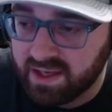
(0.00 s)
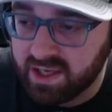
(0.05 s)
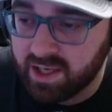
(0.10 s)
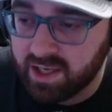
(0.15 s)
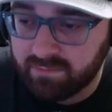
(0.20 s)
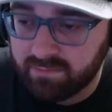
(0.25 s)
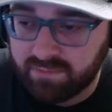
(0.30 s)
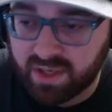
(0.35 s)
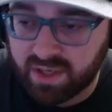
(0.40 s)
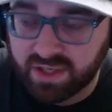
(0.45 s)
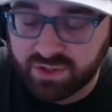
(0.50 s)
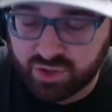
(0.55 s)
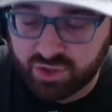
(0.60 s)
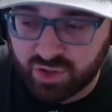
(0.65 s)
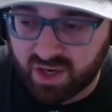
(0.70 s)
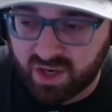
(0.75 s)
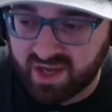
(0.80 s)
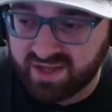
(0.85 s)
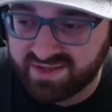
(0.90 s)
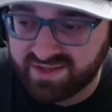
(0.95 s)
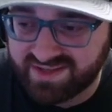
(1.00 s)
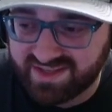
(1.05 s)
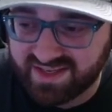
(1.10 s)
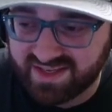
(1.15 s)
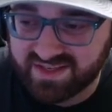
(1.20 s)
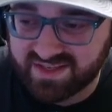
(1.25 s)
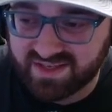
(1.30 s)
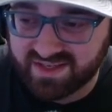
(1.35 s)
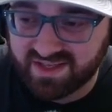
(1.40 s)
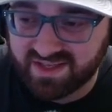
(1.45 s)
But try and stick
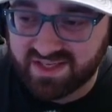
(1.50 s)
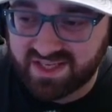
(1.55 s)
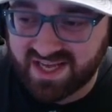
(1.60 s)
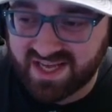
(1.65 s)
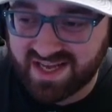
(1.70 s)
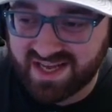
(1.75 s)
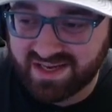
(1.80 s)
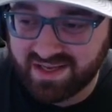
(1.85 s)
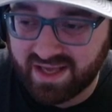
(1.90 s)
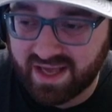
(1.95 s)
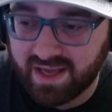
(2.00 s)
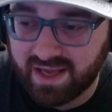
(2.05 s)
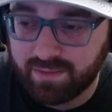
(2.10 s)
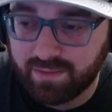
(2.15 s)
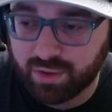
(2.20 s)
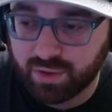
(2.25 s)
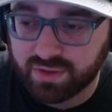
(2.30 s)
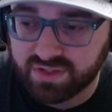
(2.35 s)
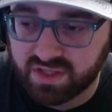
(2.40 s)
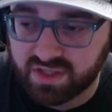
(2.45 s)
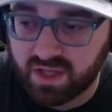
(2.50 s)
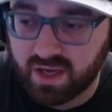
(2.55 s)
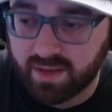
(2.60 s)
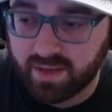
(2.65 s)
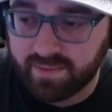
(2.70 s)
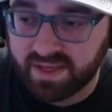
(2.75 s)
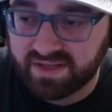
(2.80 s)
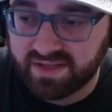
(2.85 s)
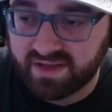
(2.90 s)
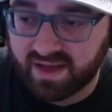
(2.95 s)
to the 10K per slot
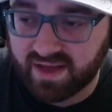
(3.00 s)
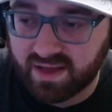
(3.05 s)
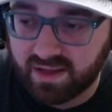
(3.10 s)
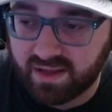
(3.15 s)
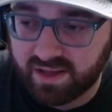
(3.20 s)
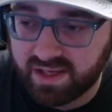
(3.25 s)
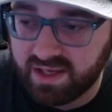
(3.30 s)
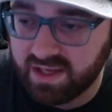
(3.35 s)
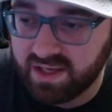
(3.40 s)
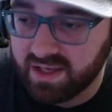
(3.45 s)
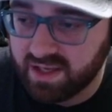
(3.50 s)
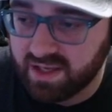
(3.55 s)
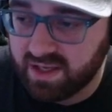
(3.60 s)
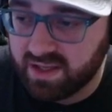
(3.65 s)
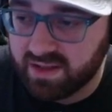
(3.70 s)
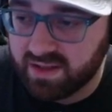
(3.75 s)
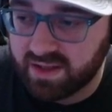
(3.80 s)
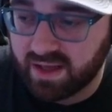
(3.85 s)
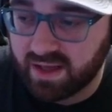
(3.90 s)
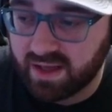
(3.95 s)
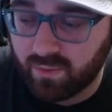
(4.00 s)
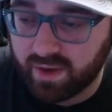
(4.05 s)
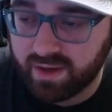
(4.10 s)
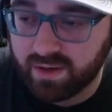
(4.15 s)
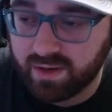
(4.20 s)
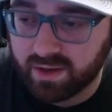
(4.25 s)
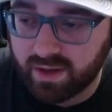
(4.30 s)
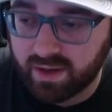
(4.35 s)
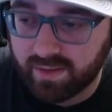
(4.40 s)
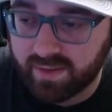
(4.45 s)
mentality. That way you're
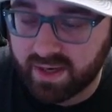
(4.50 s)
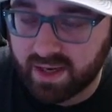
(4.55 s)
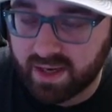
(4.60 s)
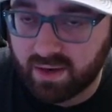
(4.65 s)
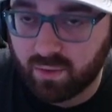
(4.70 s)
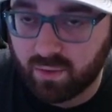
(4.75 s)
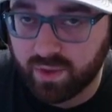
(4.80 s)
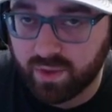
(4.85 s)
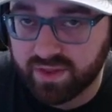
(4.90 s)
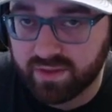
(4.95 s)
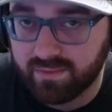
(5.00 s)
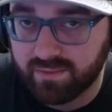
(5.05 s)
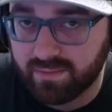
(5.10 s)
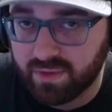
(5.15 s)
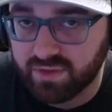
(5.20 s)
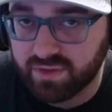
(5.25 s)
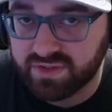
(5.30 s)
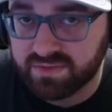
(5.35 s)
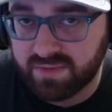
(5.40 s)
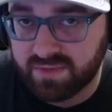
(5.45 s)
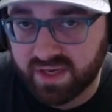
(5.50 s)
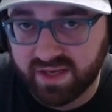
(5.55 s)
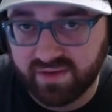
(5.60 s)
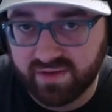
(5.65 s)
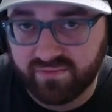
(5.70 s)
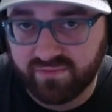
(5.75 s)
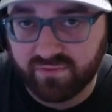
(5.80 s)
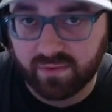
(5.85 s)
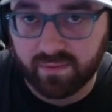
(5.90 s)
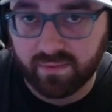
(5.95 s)
coming out with the most money
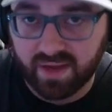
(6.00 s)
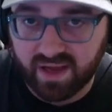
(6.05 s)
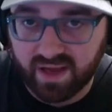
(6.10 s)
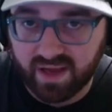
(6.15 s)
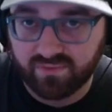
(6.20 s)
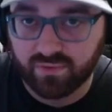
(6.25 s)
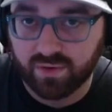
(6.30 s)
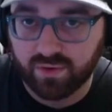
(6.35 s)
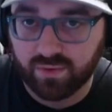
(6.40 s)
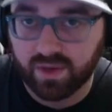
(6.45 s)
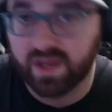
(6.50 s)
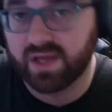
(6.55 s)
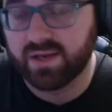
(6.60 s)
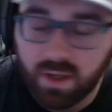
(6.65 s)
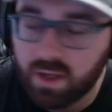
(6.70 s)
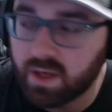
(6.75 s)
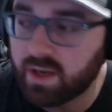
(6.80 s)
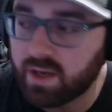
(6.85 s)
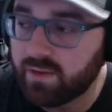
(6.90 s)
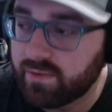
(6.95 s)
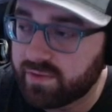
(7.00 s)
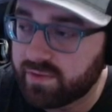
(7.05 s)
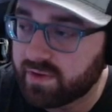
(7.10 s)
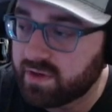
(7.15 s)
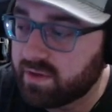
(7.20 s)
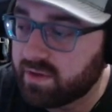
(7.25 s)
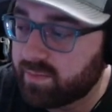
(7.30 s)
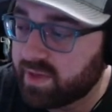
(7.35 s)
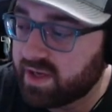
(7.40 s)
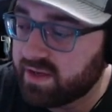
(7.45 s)
from every raid. Another thing to
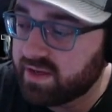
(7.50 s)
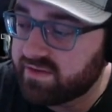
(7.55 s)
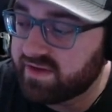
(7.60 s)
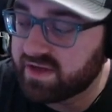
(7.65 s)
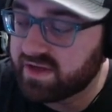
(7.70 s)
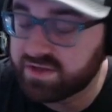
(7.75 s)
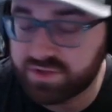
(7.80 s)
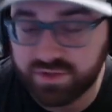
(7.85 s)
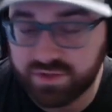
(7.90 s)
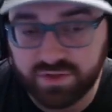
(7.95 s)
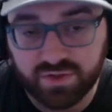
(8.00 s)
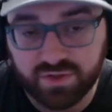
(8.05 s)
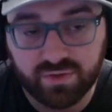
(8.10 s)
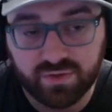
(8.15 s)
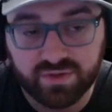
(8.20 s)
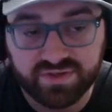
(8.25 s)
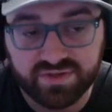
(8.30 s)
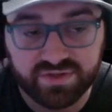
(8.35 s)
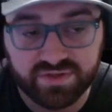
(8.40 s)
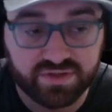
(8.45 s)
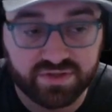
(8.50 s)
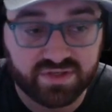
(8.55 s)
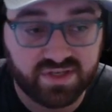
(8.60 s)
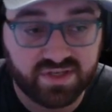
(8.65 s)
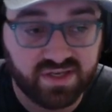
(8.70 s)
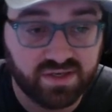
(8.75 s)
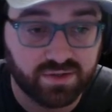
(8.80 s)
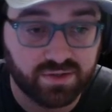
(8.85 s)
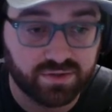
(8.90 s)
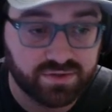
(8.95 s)
pay attention to is your
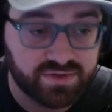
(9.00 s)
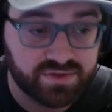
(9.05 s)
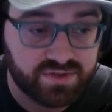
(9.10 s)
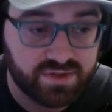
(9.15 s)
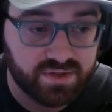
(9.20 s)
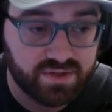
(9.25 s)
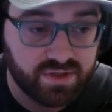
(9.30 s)
skills.